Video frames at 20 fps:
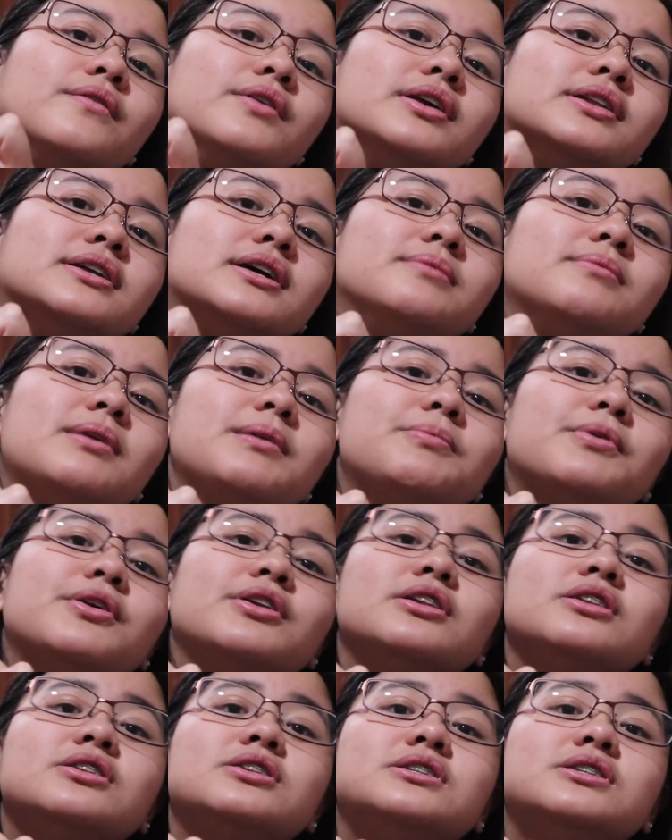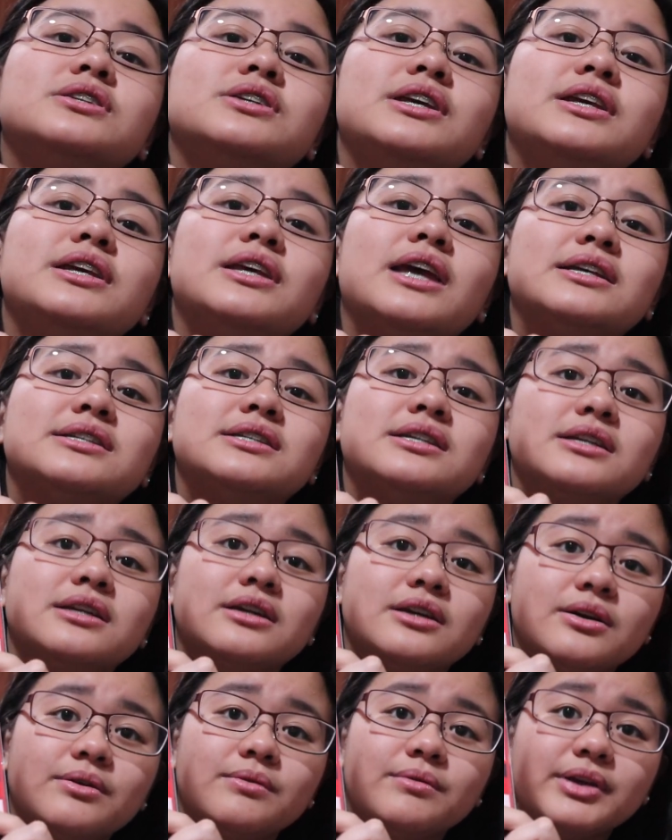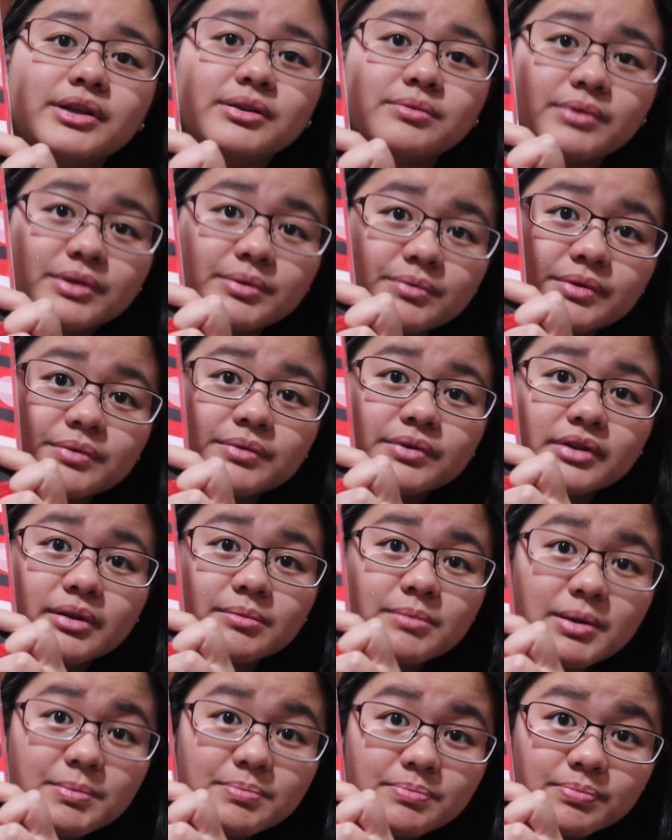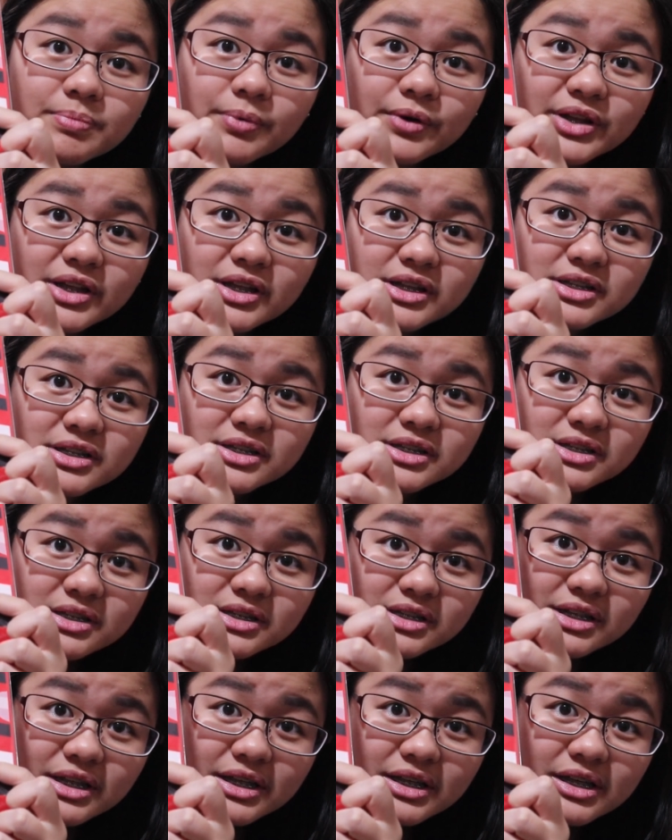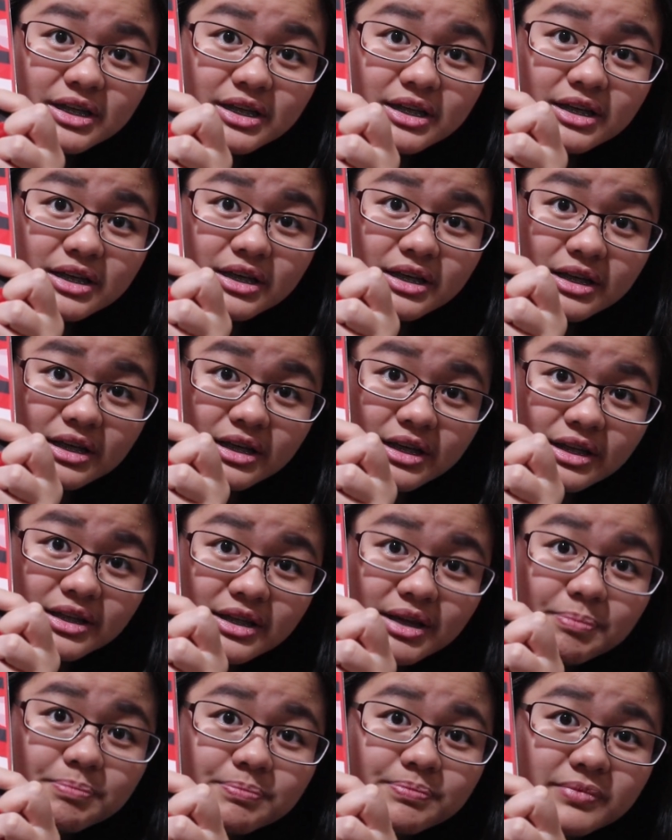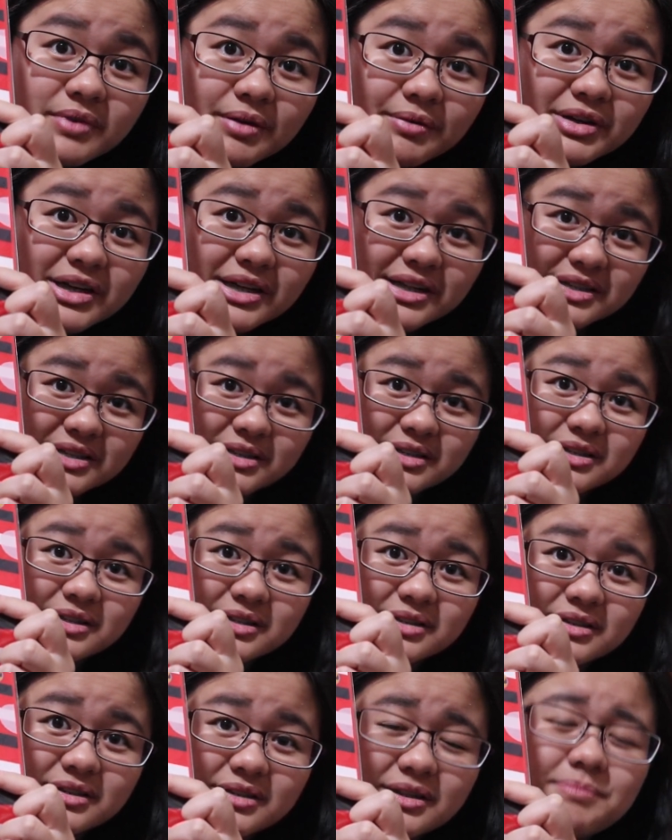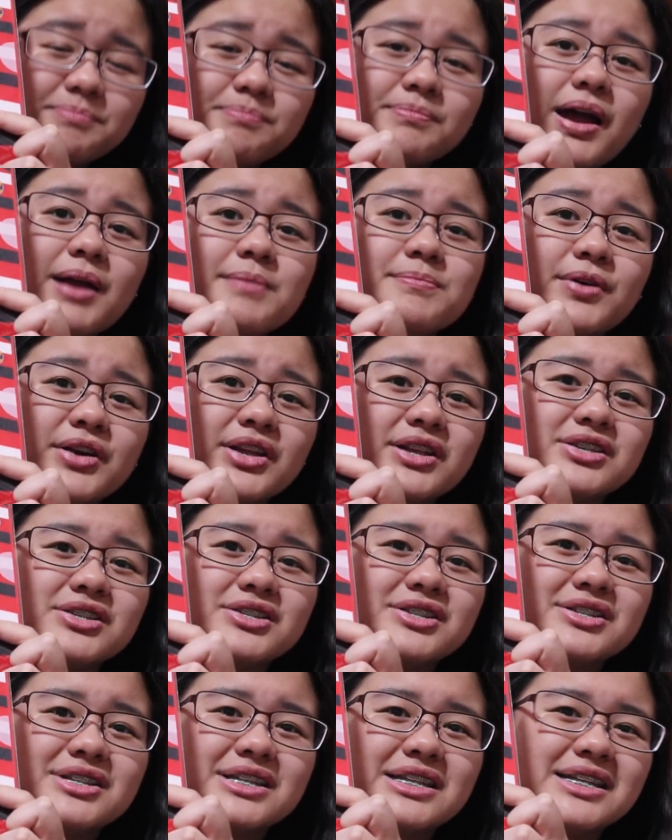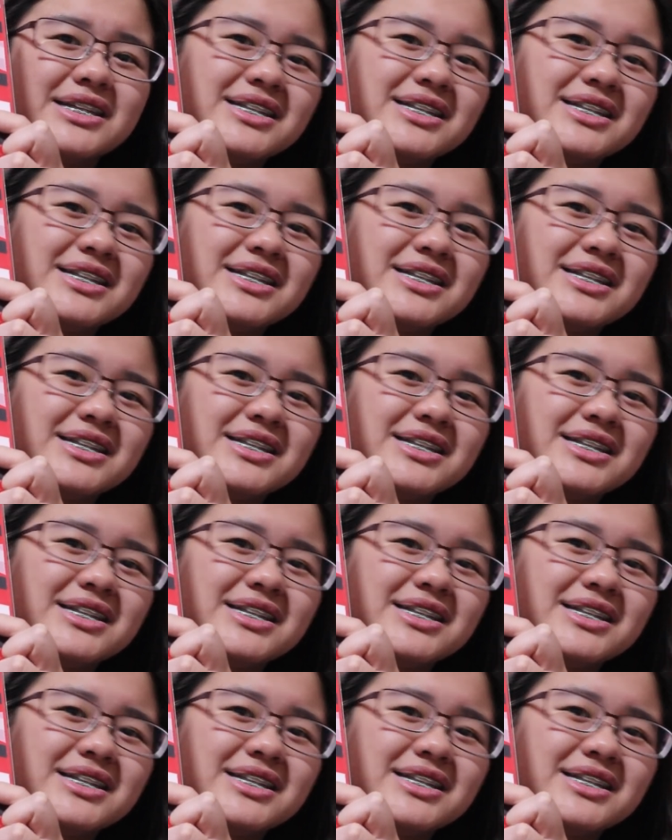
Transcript: Wait, am I pointing to Tsuki? Yes. Wait. Am I pointing to Tsuki? Yep, there it is. Yep, I'm pointing to Tsuki.